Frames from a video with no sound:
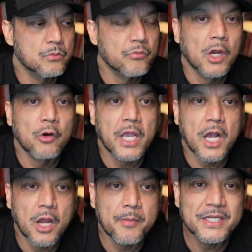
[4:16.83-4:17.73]
Okay,
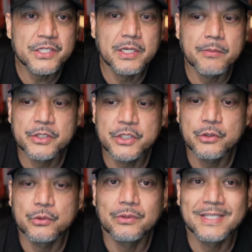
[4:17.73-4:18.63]
automation number
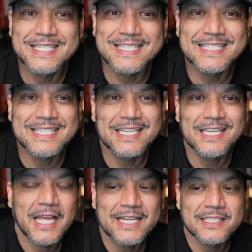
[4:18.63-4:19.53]
2. This is the
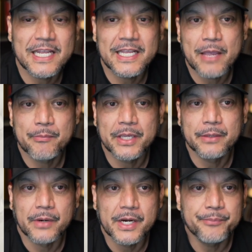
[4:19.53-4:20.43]
X-Day campaign,
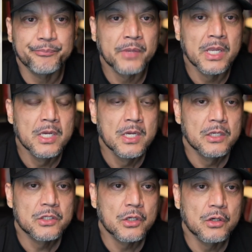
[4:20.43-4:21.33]
right?
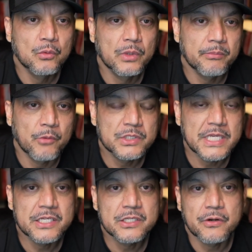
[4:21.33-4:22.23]
So what most
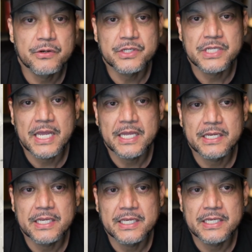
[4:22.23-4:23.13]
agents don't understand
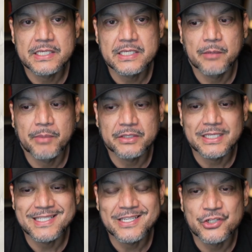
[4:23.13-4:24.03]
is about
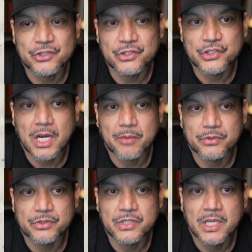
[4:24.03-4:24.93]
these insurance
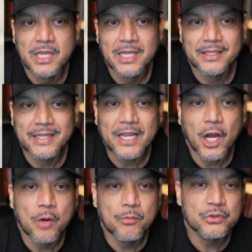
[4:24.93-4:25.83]
shoppers. They
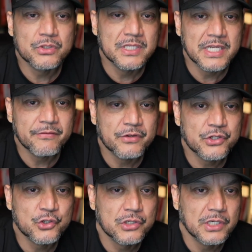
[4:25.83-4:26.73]
almost never
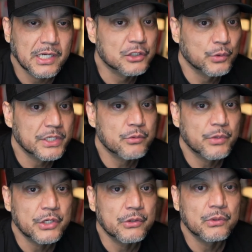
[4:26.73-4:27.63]
switch
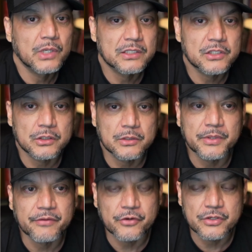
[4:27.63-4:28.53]
when you talk to them
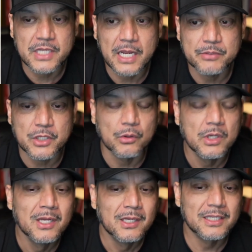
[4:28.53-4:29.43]
the first time. So
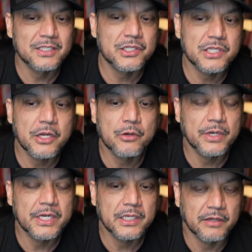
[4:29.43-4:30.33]
let's just say you're
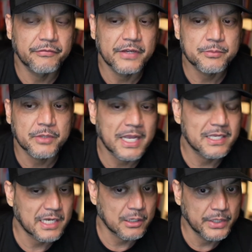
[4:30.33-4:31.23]
running a Facebook
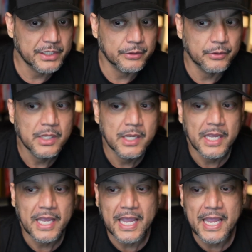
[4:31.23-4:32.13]
ads like we do,
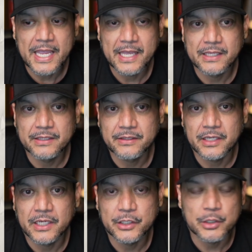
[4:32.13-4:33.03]
and
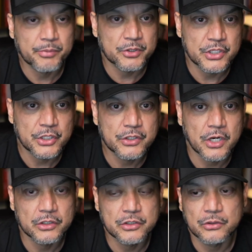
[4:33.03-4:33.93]
the person you
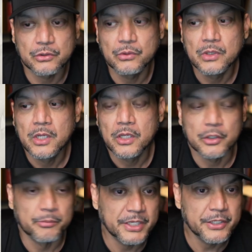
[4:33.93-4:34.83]
talk to,
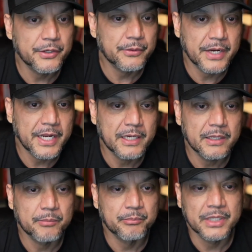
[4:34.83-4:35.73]
you're beating their rate,
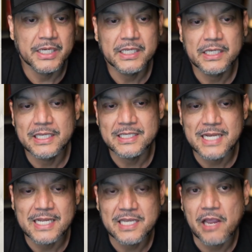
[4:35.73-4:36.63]
but it's
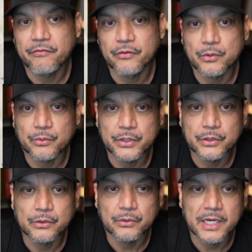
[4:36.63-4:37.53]
not time for the
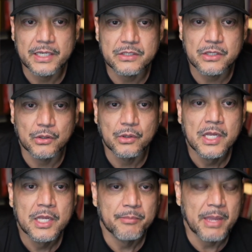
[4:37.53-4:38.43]
renewal, right? So
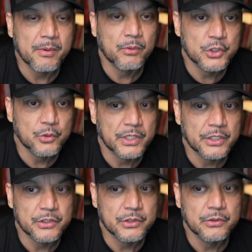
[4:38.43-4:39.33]
maybe what you want to
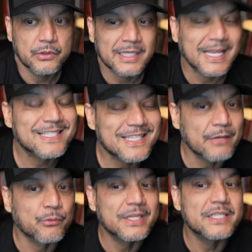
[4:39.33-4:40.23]
do, and that's the
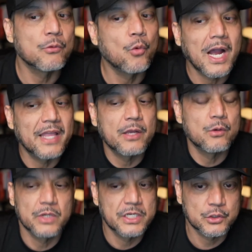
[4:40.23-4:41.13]
reason why they
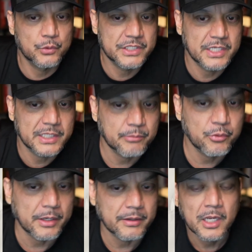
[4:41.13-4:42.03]
don't want to switch at the
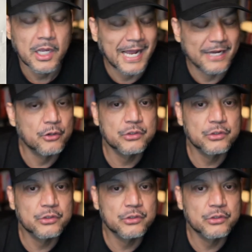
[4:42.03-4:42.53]
point. I know